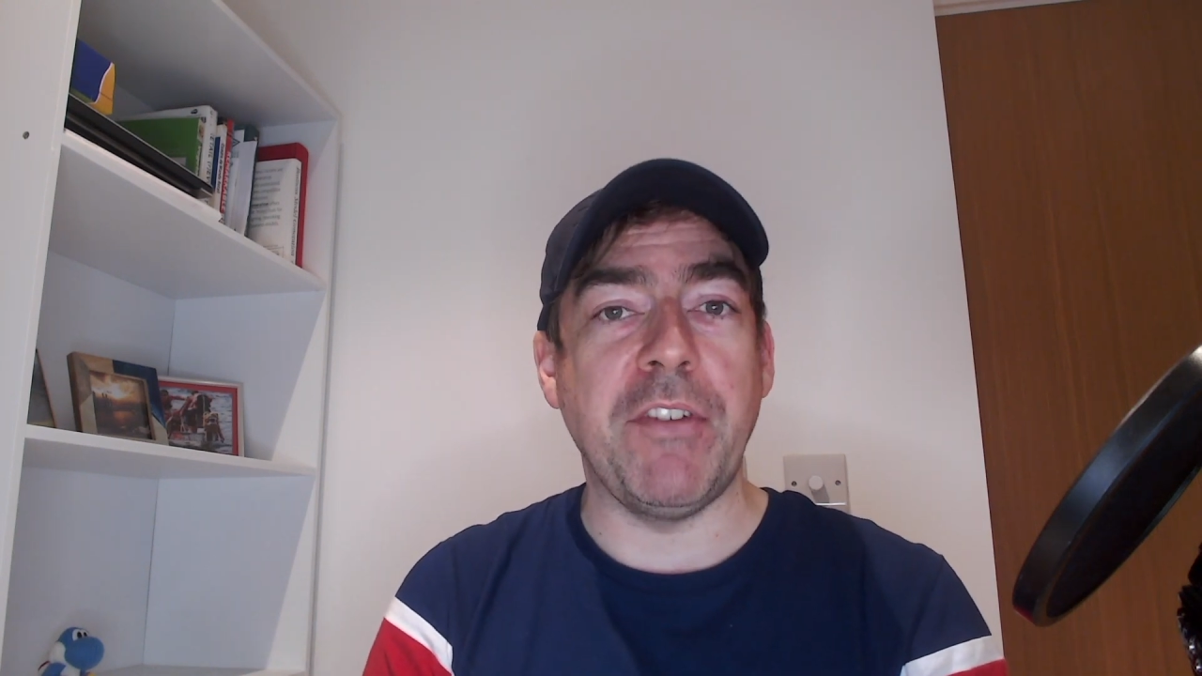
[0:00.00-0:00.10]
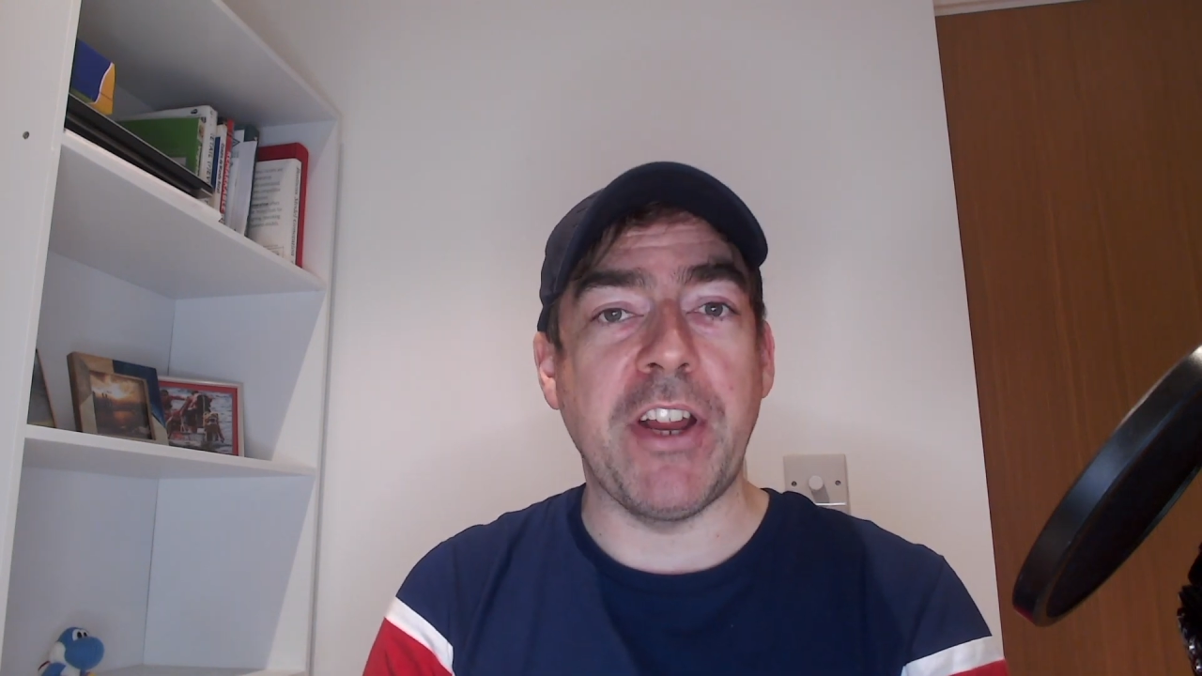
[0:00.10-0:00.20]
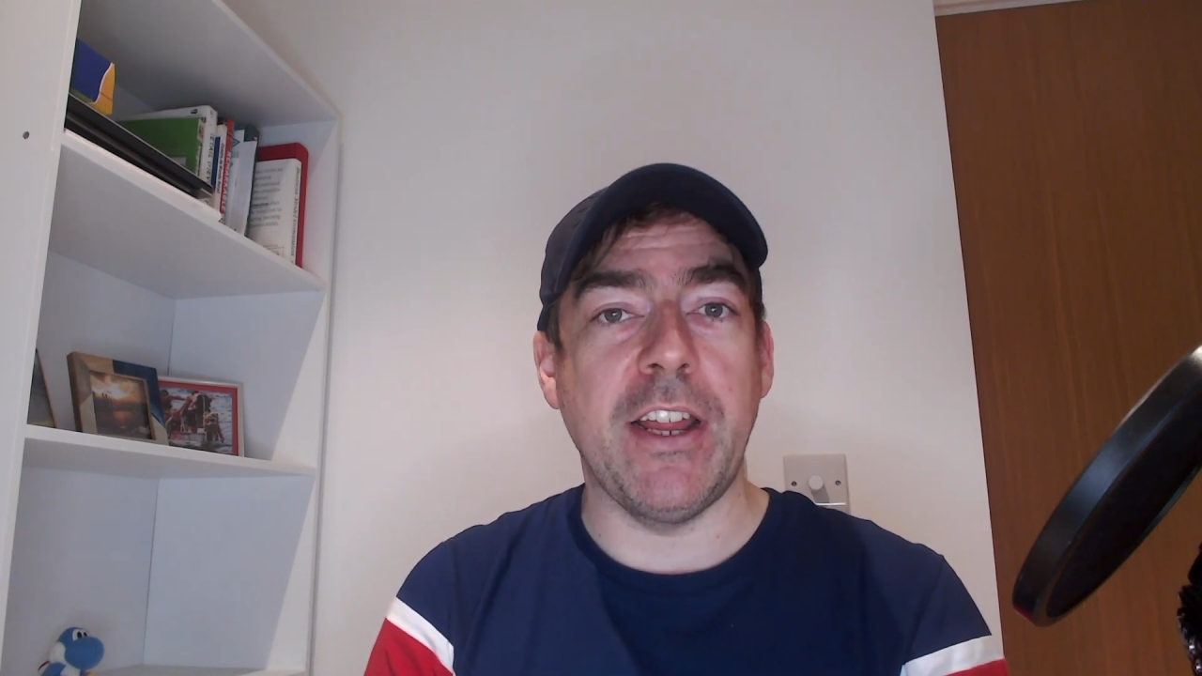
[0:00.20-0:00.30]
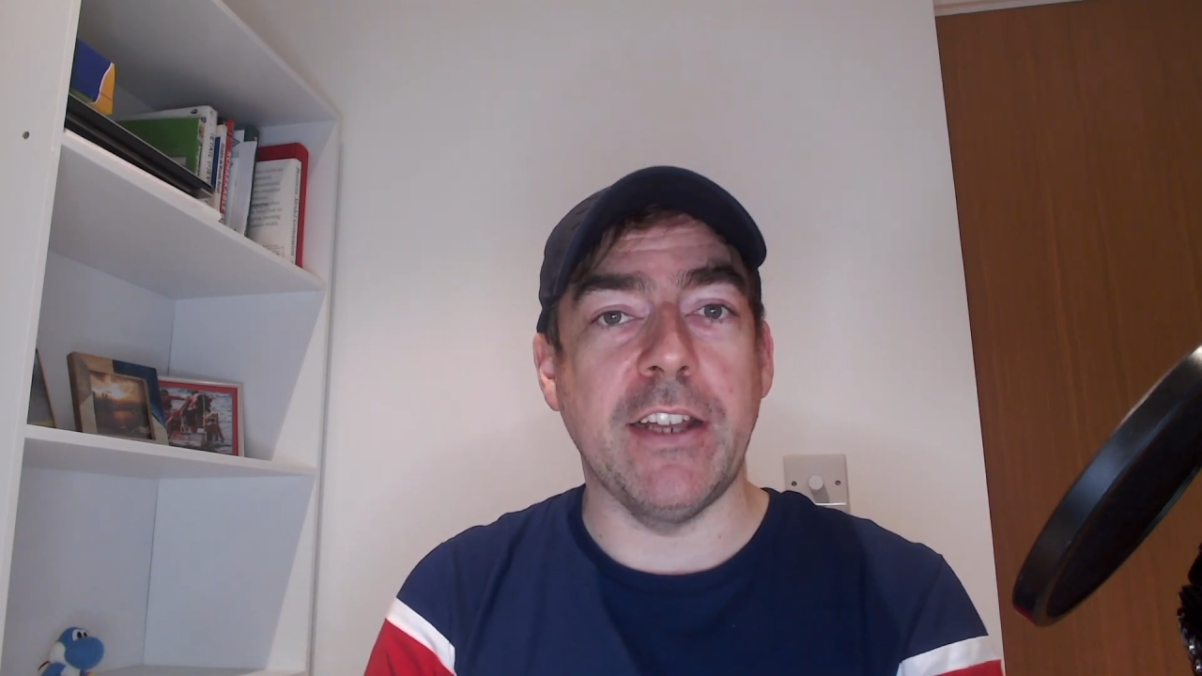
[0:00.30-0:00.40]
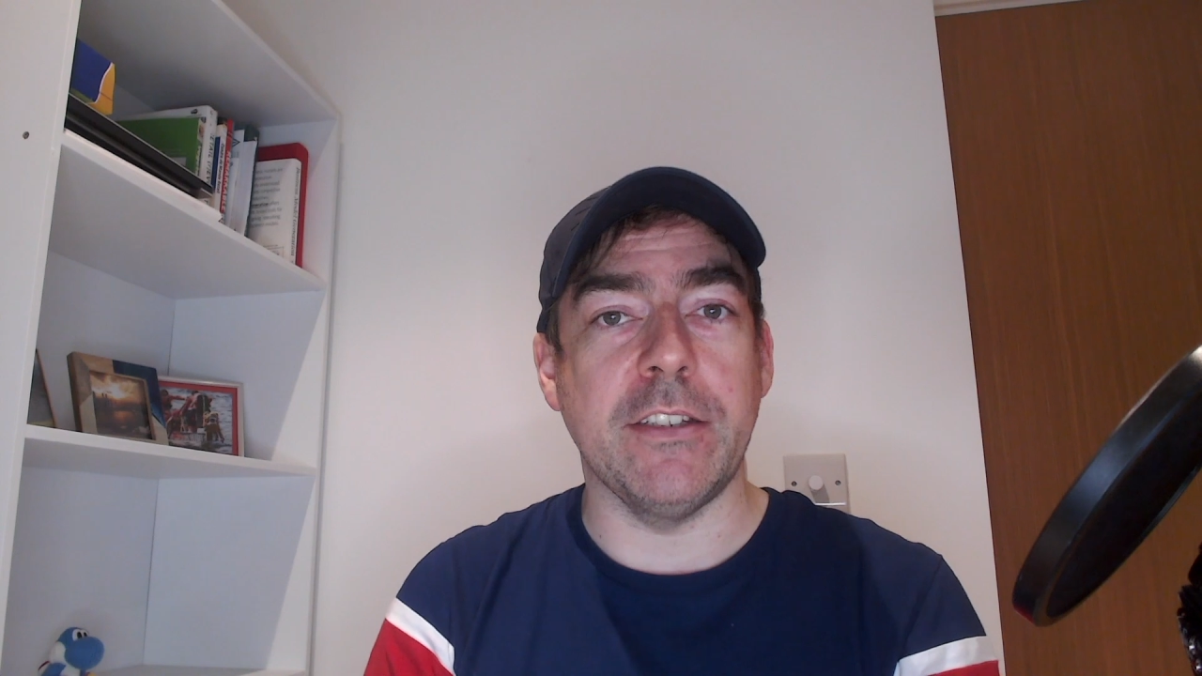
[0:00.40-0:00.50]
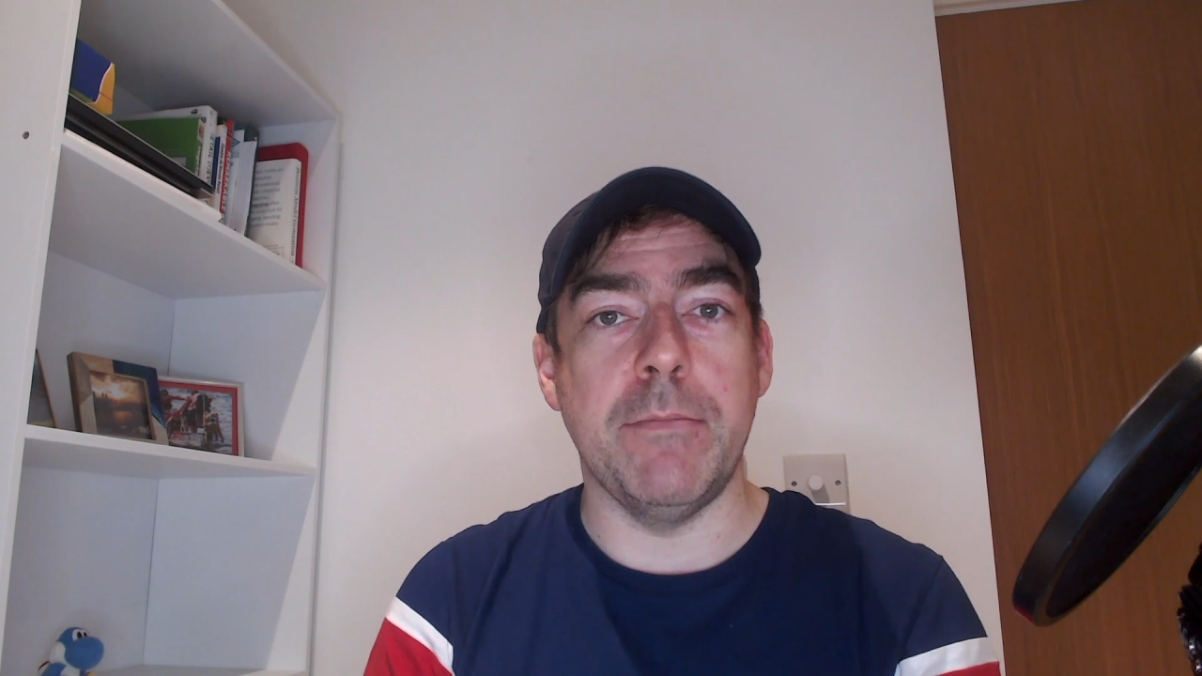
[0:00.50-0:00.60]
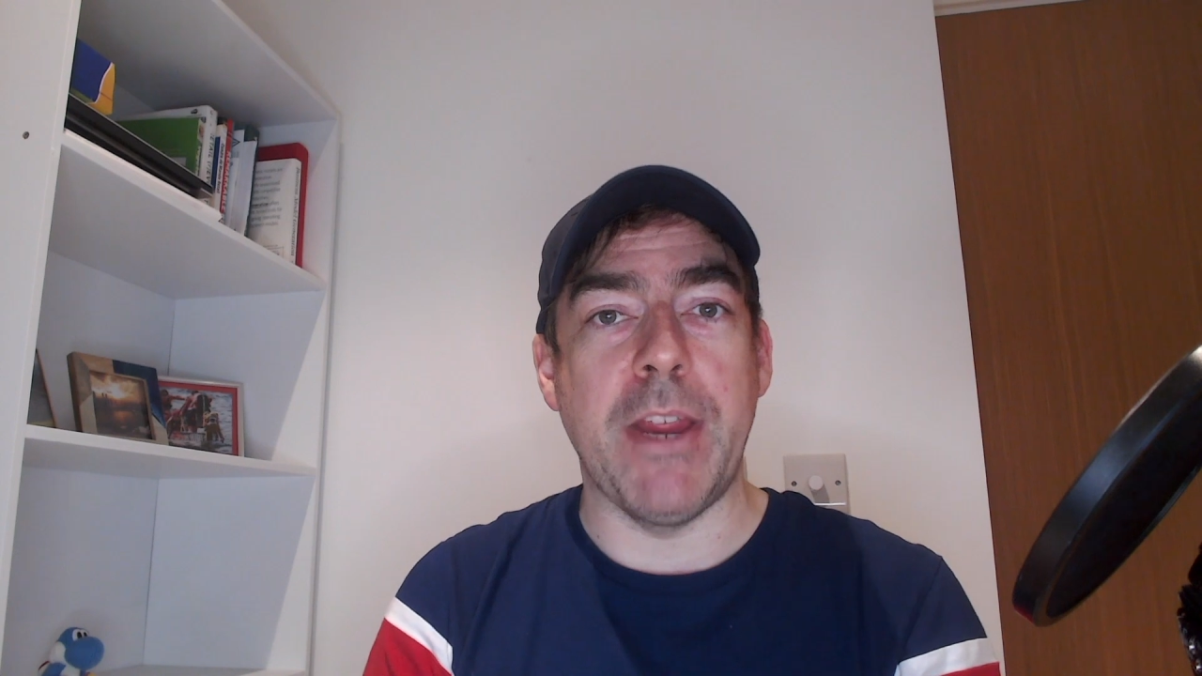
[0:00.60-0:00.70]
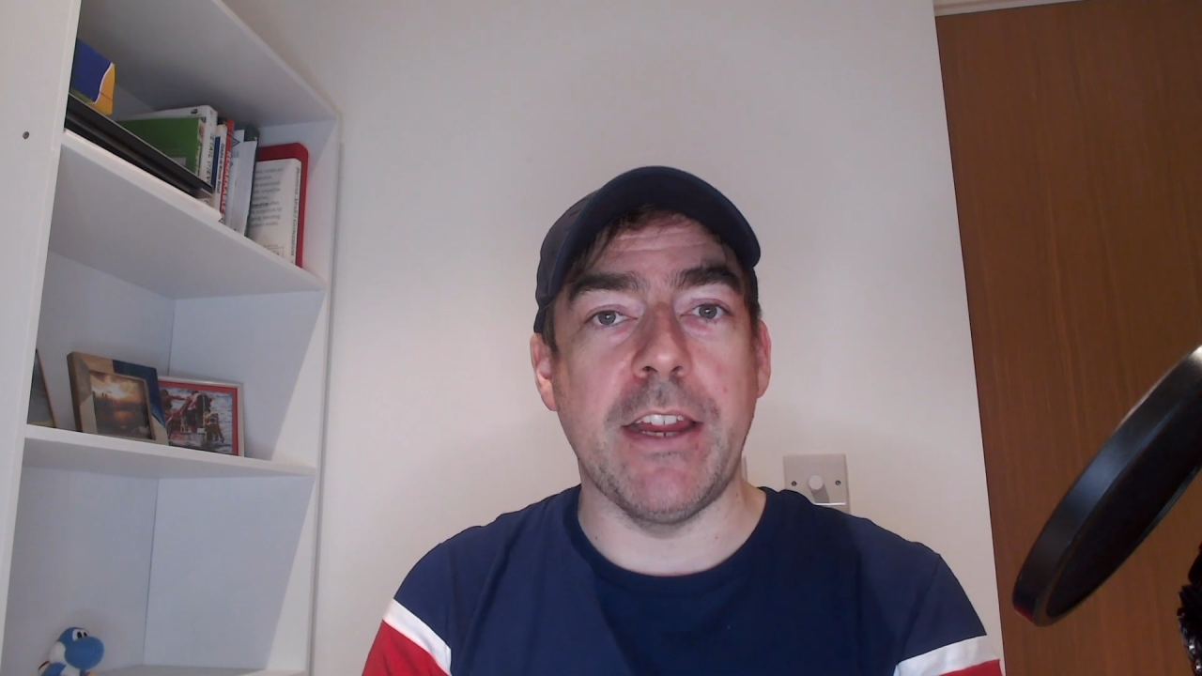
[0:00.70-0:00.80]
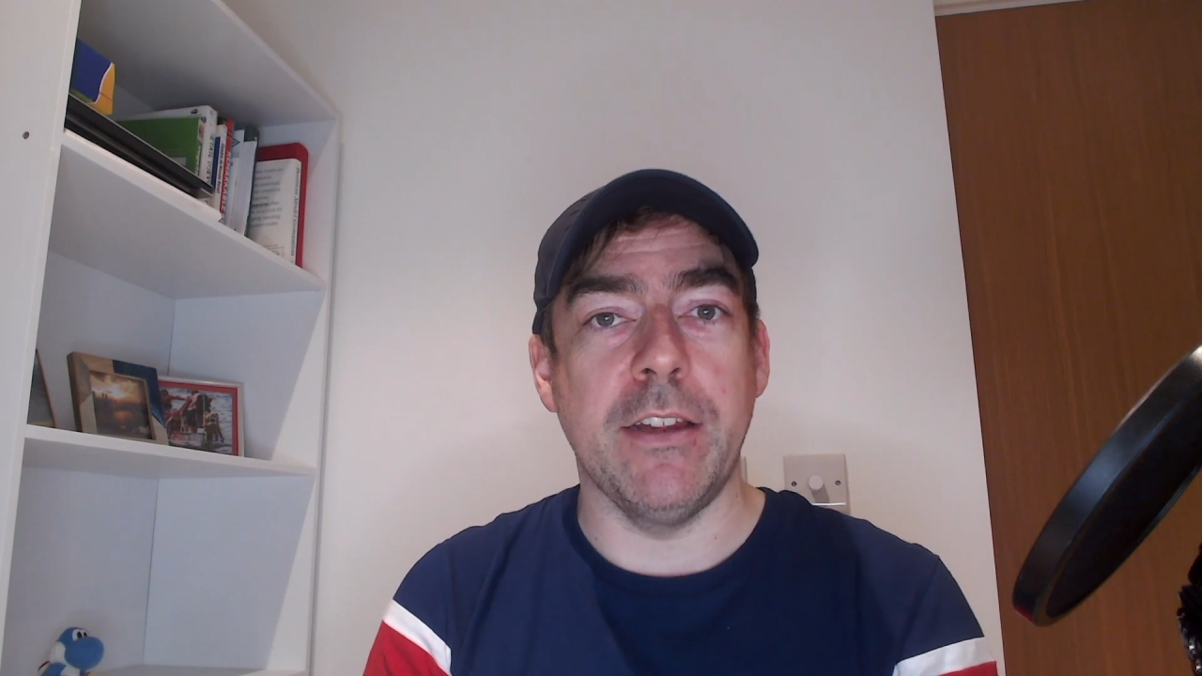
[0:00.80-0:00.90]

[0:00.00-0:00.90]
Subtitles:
clear to me.